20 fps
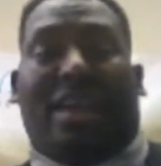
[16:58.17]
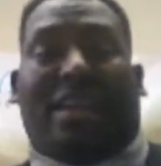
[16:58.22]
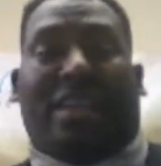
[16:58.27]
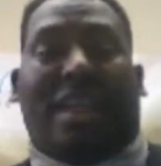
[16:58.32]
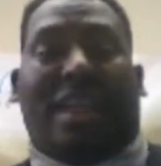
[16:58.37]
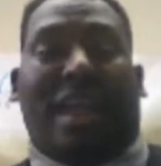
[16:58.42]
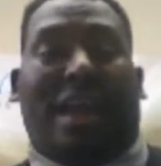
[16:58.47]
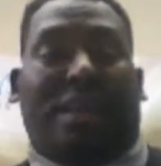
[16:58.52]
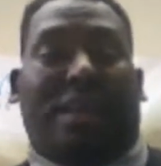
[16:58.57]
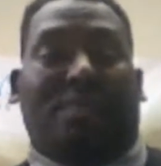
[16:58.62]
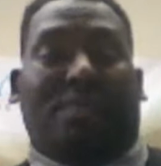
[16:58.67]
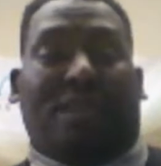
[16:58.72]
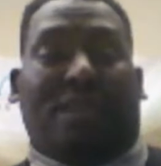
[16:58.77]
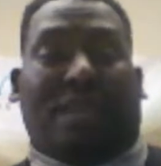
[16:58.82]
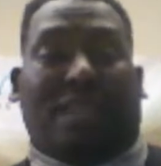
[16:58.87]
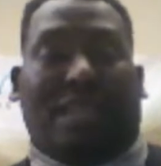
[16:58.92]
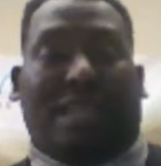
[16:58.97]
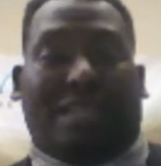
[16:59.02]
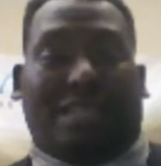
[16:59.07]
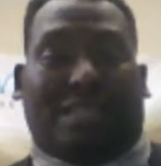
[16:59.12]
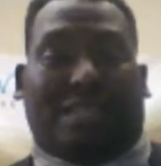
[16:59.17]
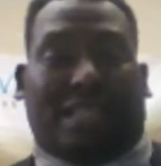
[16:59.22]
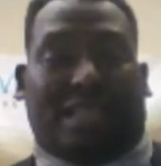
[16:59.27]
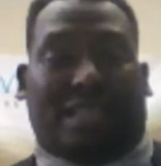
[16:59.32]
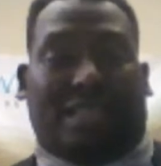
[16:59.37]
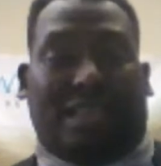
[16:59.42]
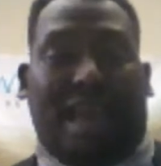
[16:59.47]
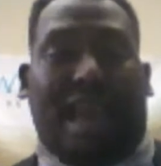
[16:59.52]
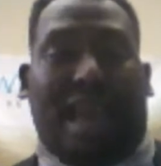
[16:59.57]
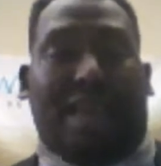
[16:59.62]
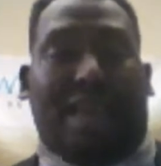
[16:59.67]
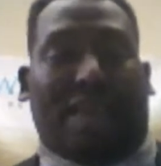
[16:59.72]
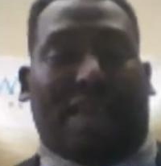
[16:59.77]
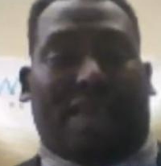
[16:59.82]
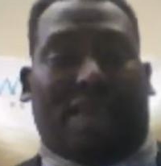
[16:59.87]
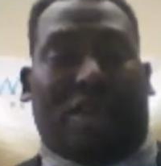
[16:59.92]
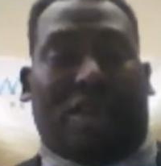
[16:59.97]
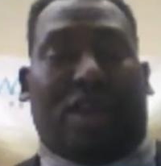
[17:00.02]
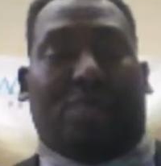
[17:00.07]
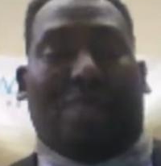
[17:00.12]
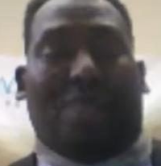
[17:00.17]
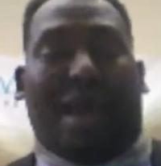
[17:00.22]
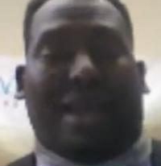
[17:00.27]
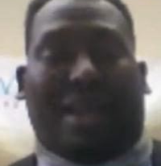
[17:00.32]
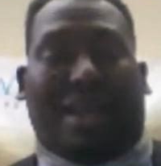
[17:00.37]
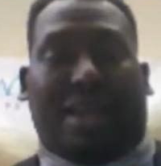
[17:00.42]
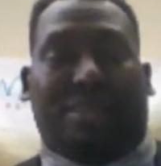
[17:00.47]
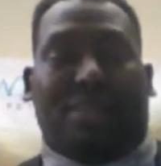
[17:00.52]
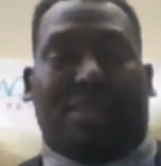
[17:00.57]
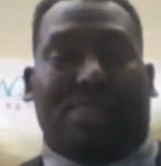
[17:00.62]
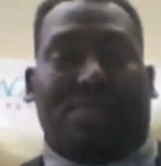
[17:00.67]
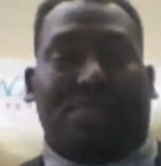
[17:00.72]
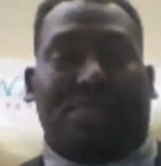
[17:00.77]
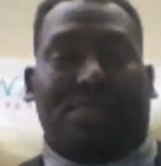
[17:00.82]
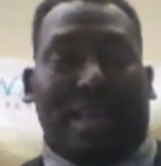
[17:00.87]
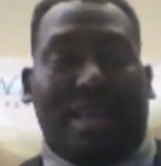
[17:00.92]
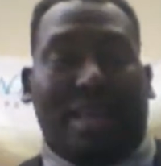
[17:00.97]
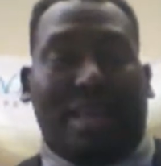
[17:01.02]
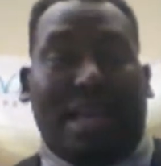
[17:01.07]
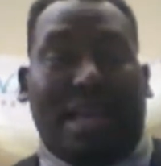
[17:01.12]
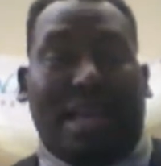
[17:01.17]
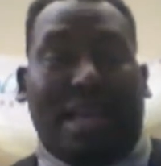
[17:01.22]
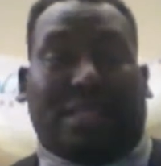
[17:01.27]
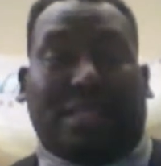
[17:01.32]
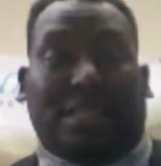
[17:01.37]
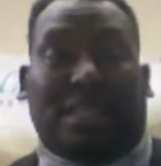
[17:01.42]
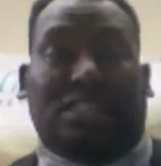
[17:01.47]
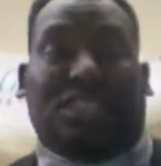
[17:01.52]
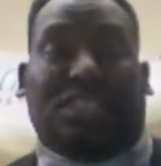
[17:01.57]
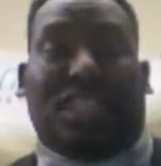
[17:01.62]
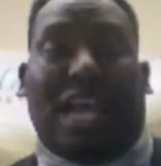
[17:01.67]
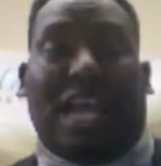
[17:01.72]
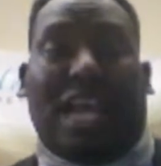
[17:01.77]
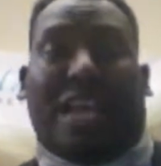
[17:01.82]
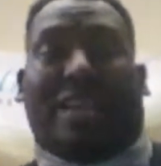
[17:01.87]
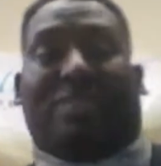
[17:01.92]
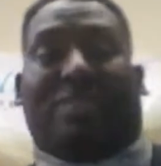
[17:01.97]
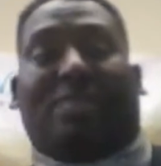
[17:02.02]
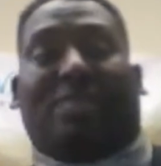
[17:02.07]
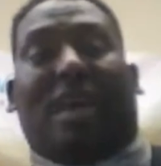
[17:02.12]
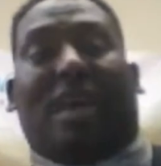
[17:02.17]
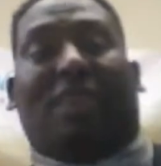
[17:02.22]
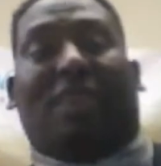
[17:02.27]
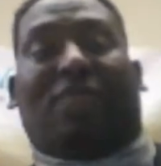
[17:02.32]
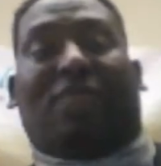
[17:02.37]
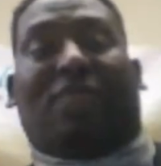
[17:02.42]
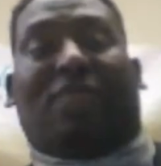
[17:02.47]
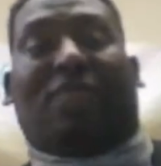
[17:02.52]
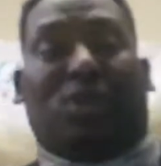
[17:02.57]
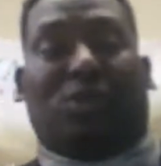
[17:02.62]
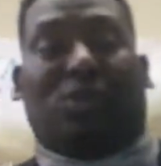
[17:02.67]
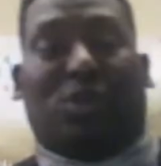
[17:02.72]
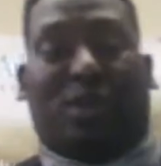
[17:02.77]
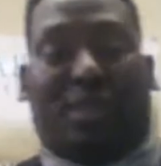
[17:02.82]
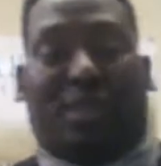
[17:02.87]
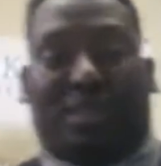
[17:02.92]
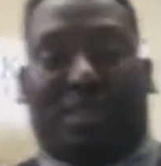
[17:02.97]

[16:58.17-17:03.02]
and help the cleansing to happen in our body. Sunshine. Now, for those who